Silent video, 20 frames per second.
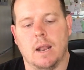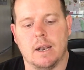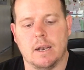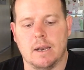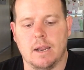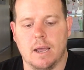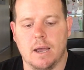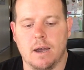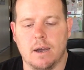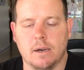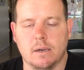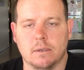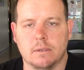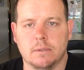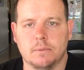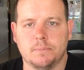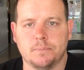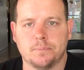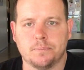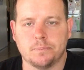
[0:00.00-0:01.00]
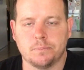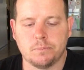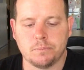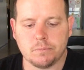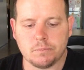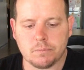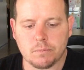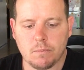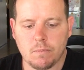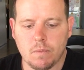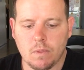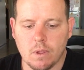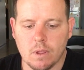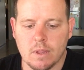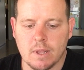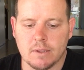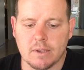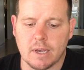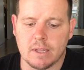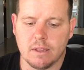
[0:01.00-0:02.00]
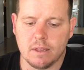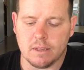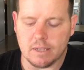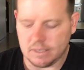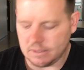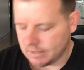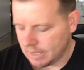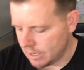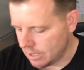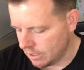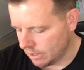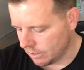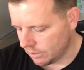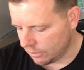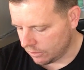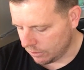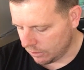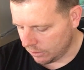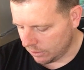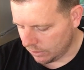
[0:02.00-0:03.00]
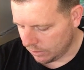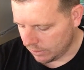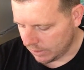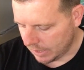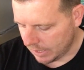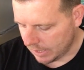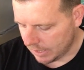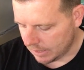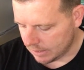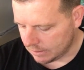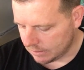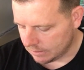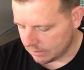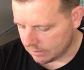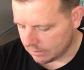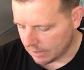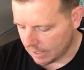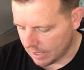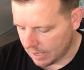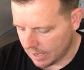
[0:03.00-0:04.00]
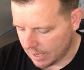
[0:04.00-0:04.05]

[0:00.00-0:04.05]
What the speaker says: Now, there's other things that you can do. There's